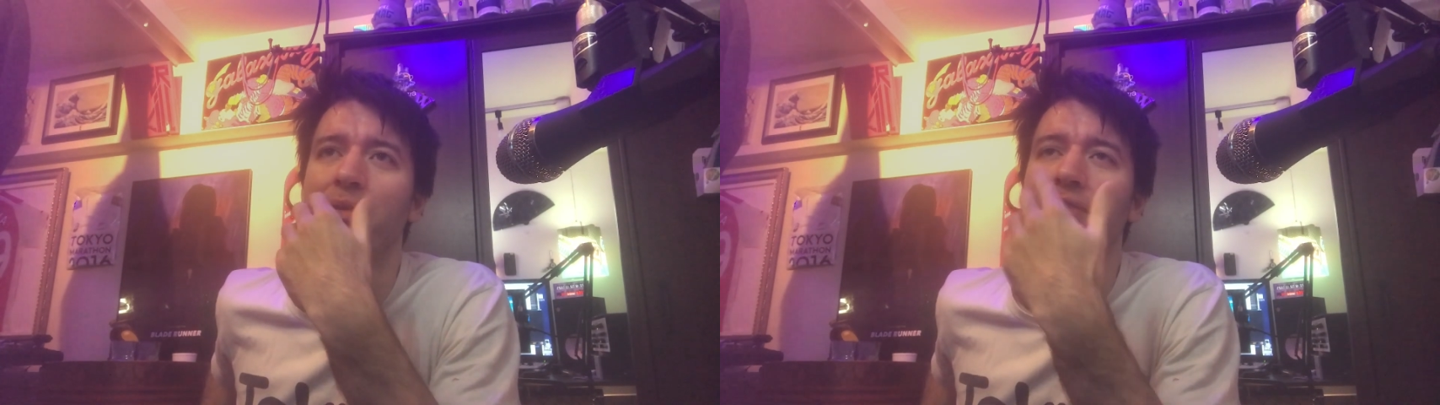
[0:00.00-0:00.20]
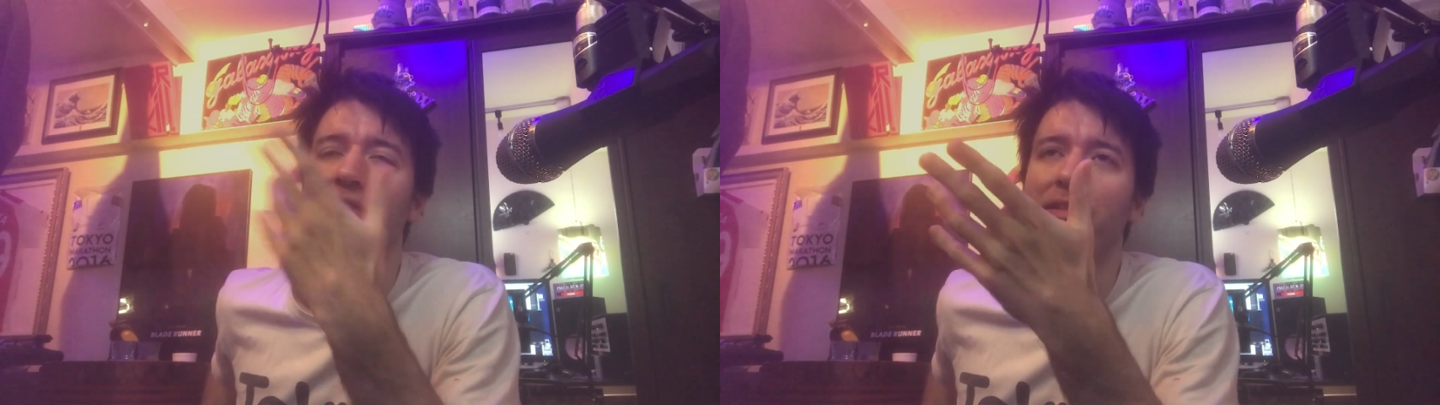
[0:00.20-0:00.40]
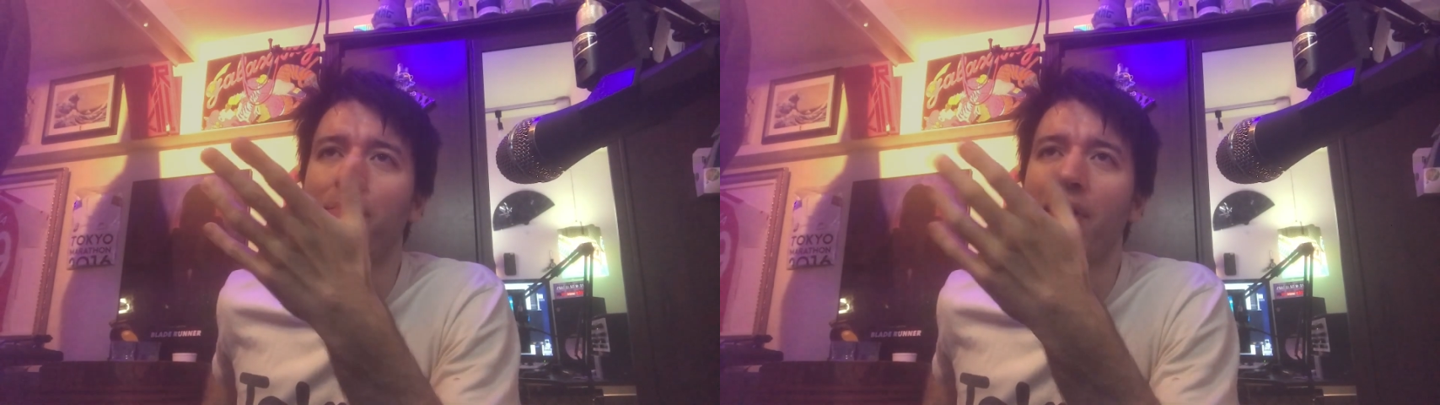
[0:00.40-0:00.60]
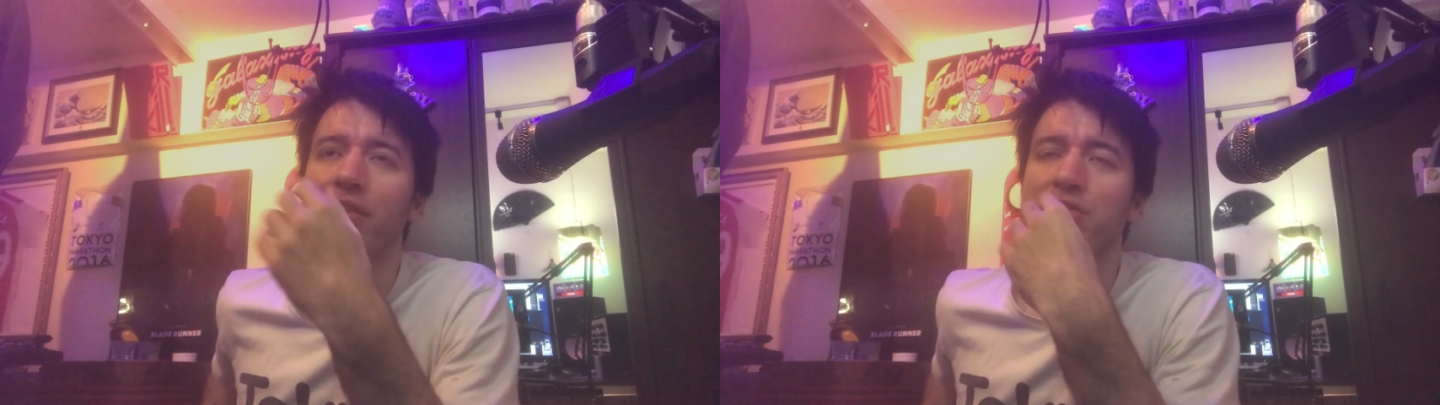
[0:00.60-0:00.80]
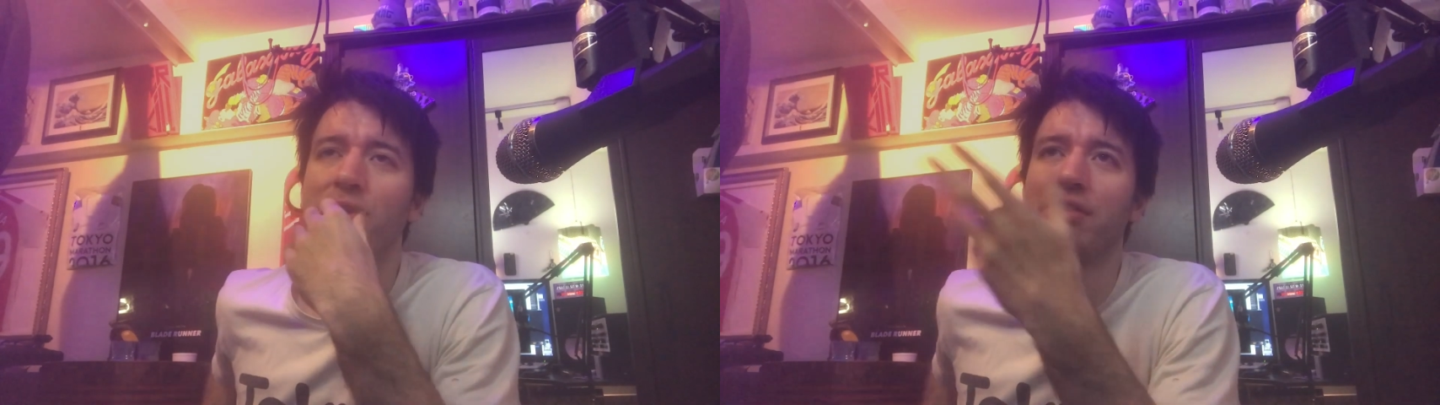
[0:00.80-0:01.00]
but if it's
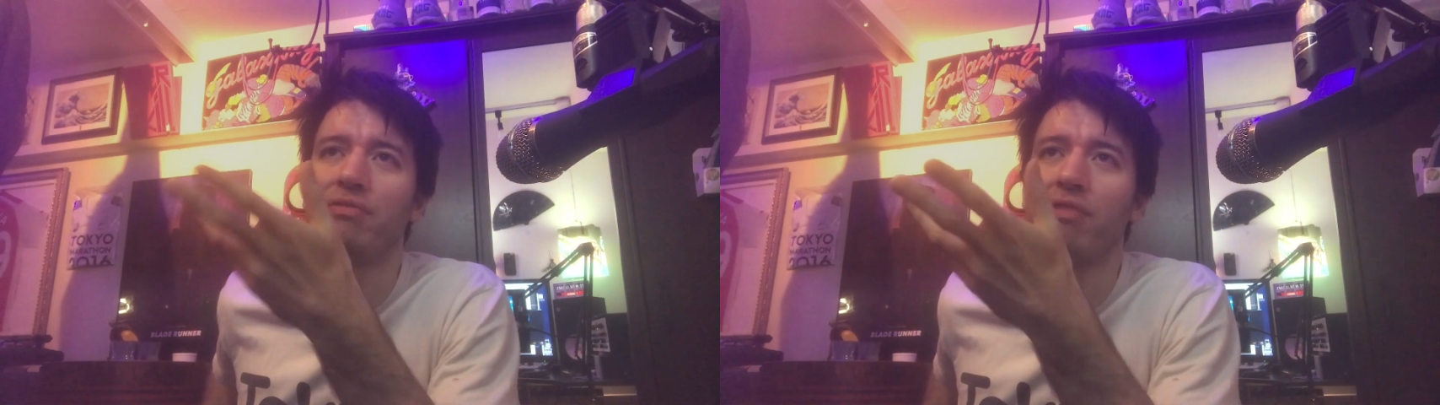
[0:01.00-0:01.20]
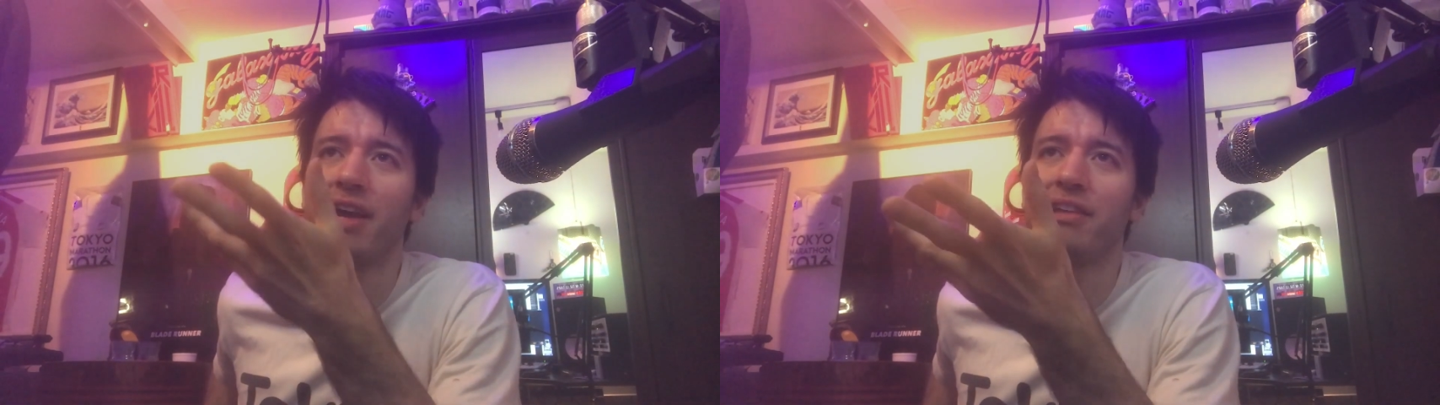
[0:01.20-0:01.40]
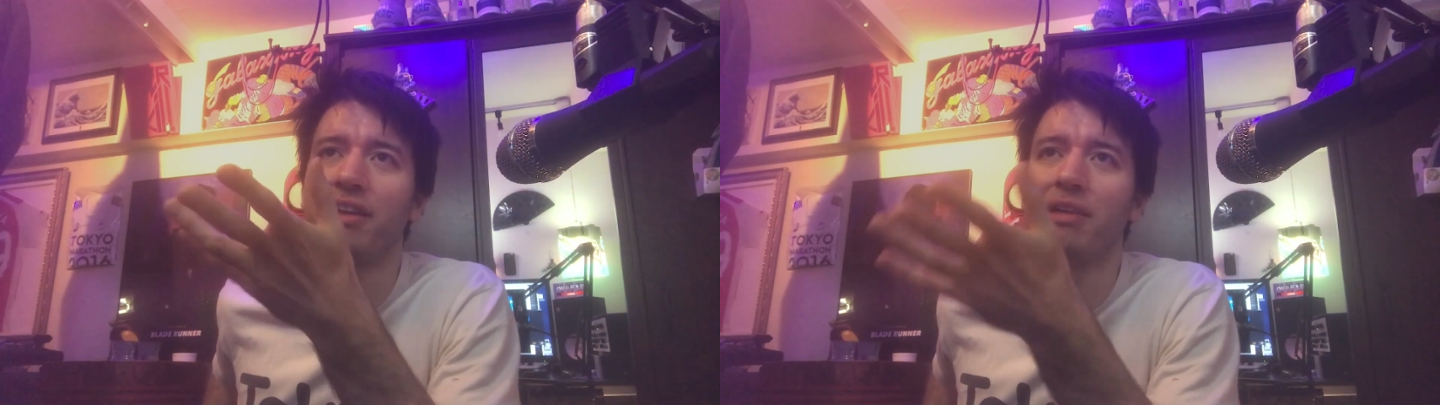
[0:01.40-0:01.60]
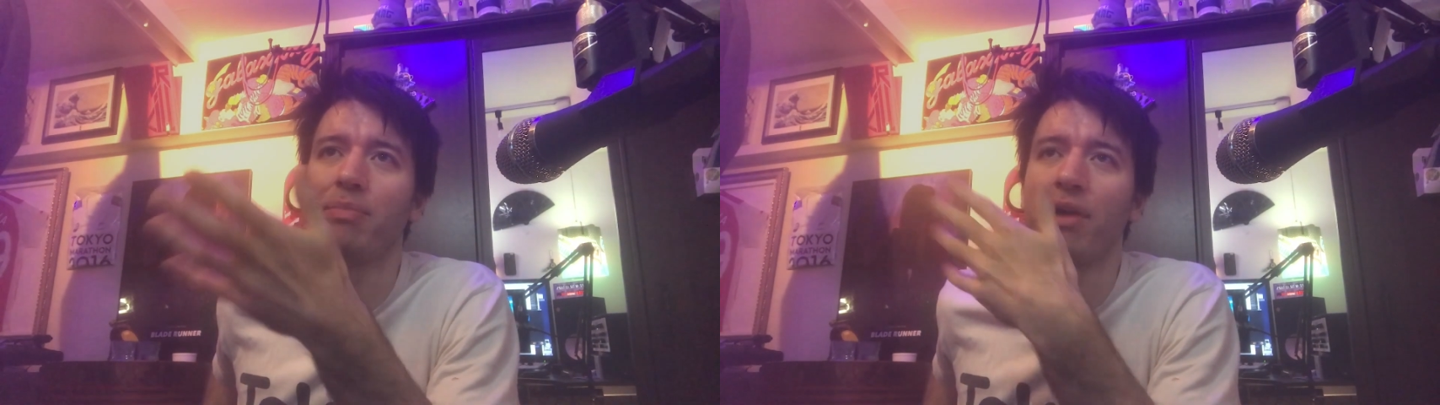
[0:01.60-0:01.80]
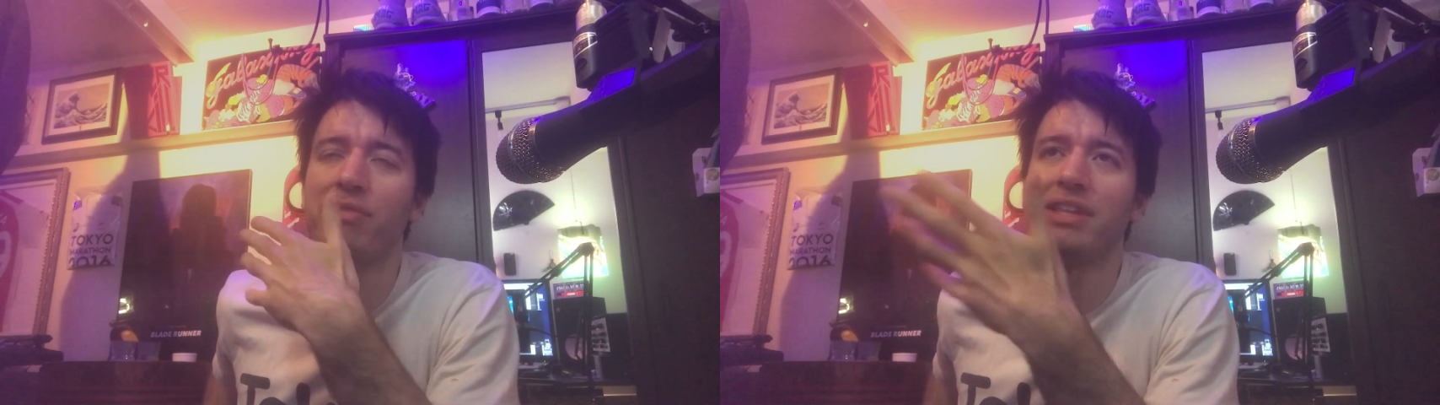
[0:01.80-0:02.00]
punctuated regularly
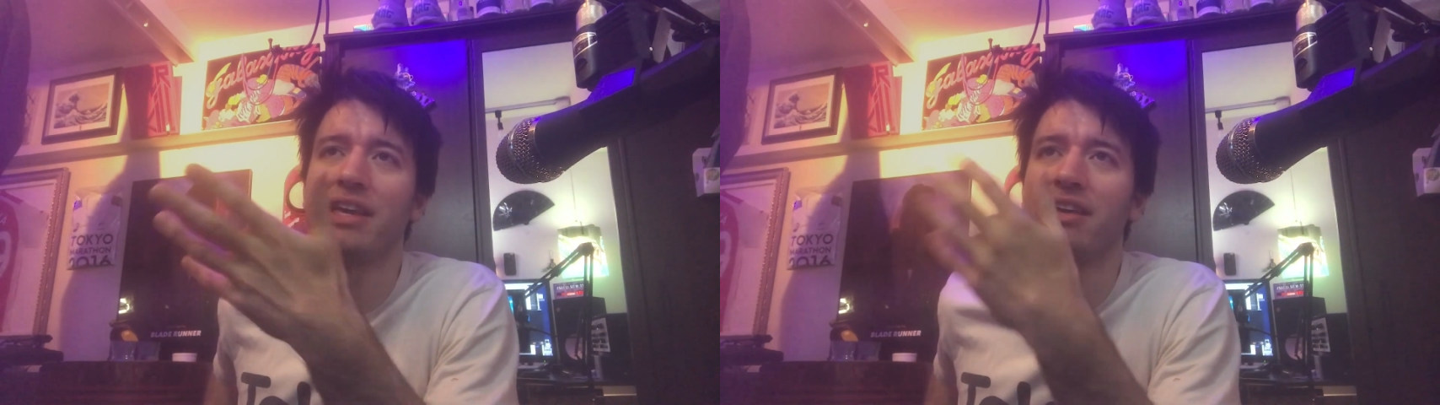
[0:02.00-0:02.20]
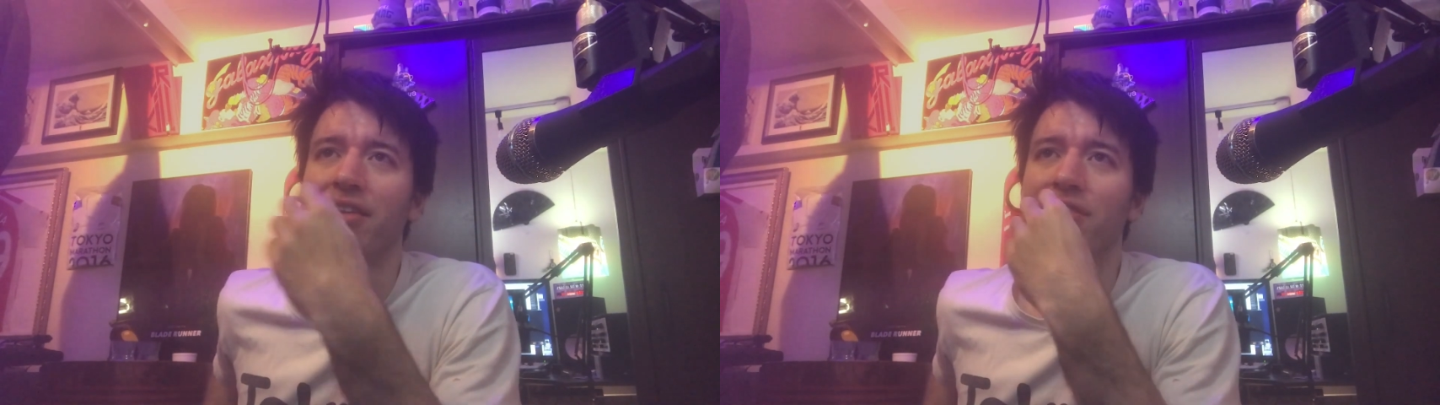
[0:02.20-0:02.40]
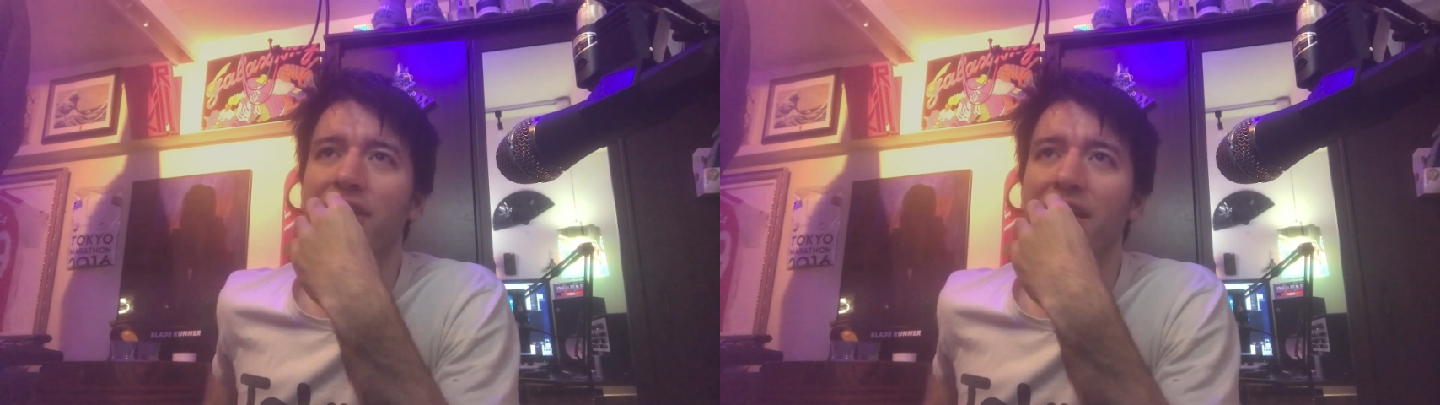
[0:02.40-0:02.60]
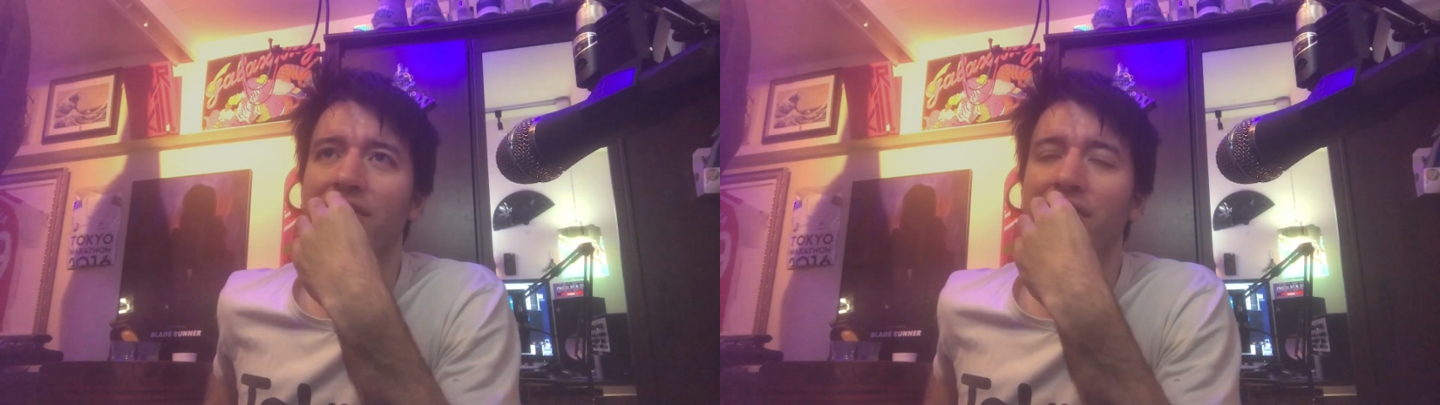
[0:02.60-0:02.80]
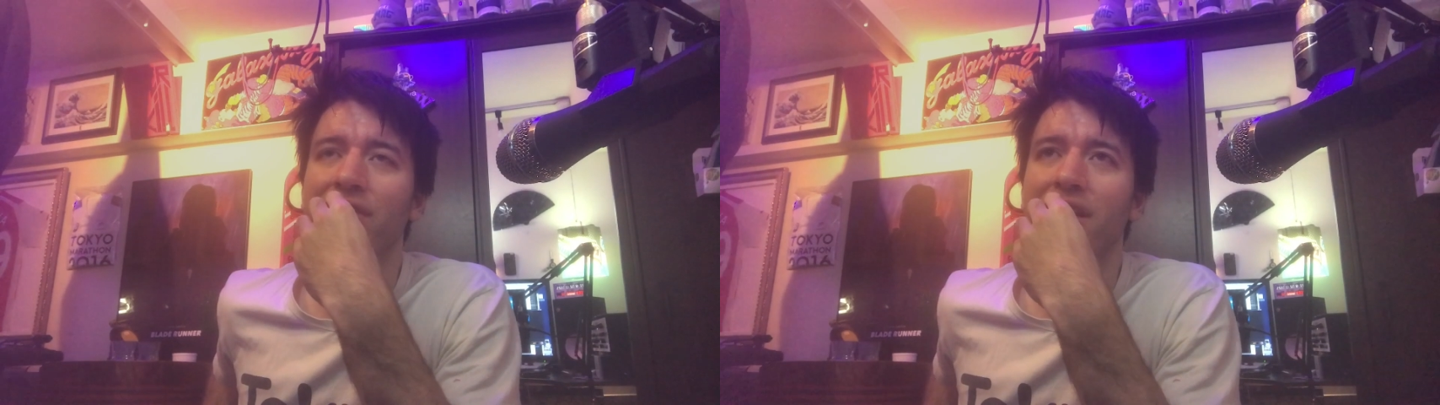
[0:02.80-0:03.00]
by ridiculous
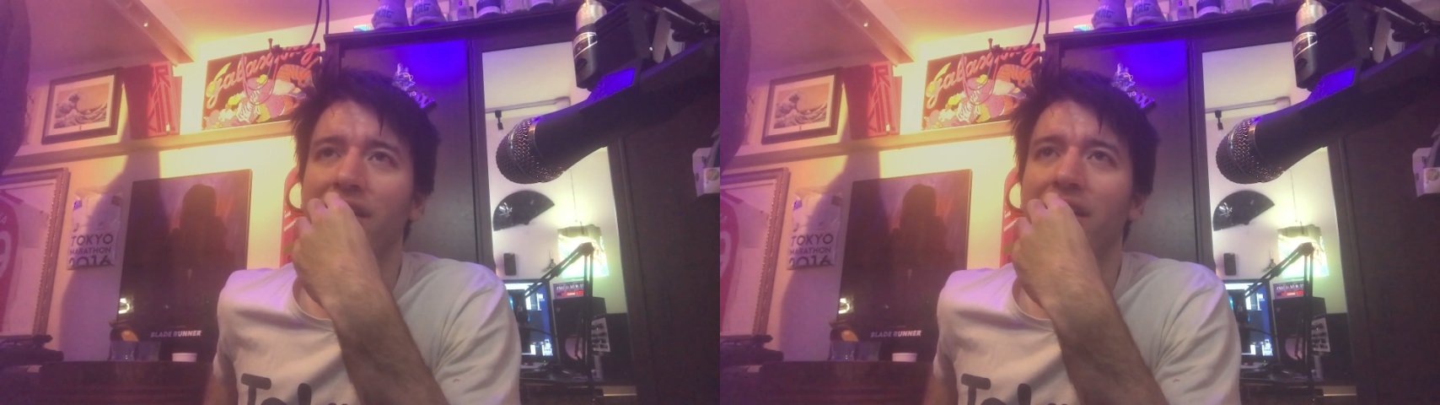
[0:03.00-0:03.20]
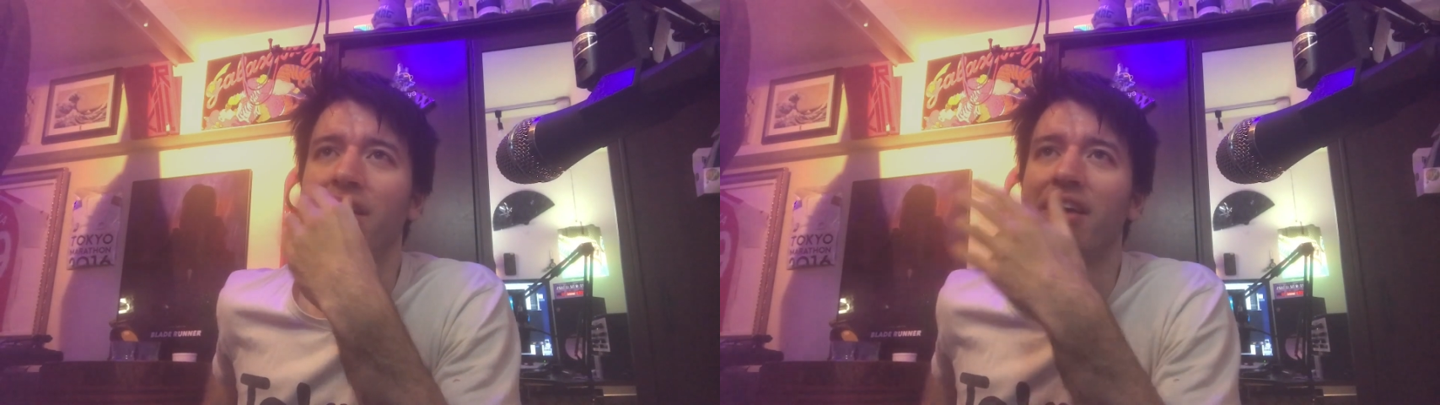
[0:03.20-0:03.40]
scenes, I think